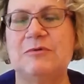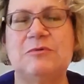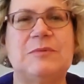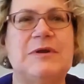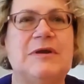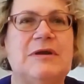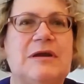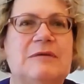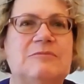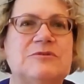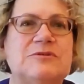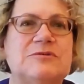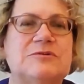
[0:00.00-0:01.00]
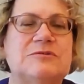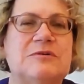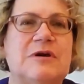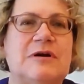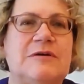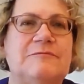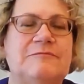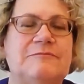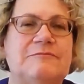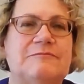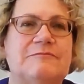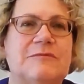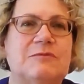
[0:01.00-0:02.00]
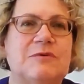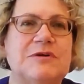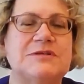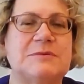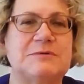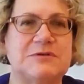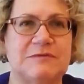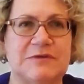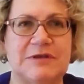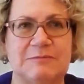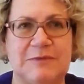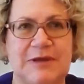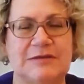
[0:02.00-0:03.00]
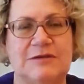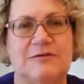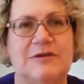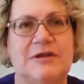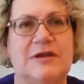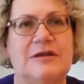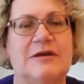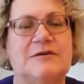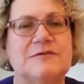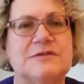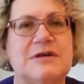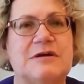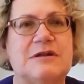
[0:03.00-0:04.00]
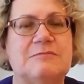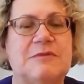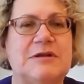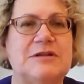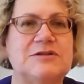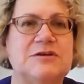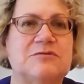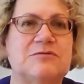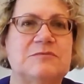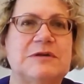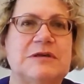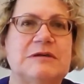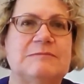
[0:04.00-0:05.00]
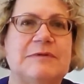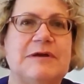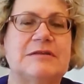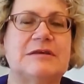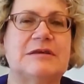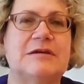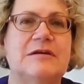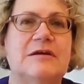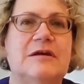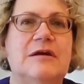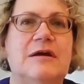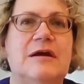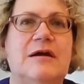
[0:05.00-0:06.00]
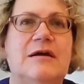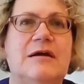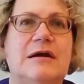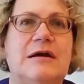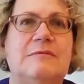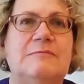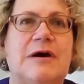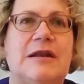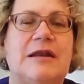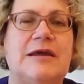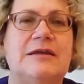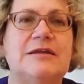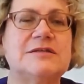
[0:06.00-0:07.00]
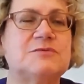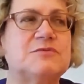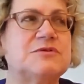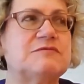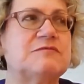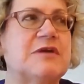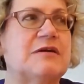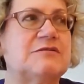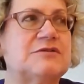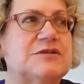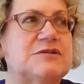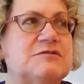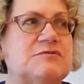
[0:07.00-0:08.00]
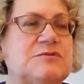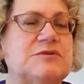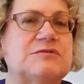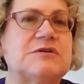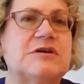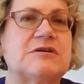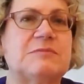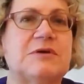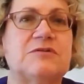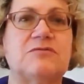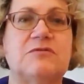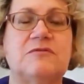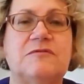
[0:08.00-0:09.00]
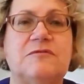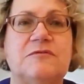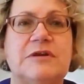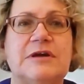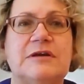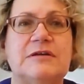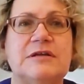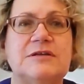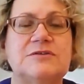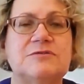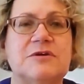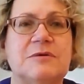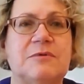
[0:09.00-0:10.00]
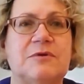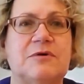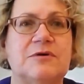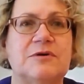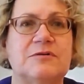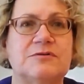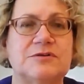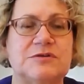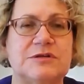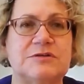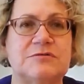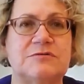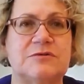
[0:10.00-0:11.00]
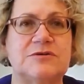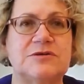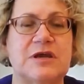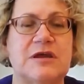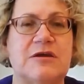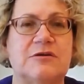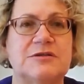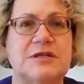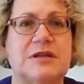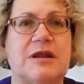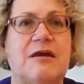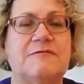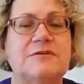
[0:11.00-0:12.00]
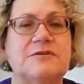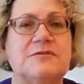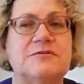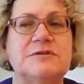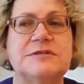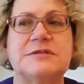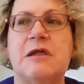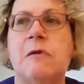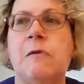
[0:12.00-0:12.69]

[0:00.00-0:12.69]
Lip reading: will be able to re-establish everything back there again. I'll start up my knitting group again back there. My ladies, which have now just dwindled down to about 3 or 4 ladies who come along to knit and crochet on Saturday afternoons.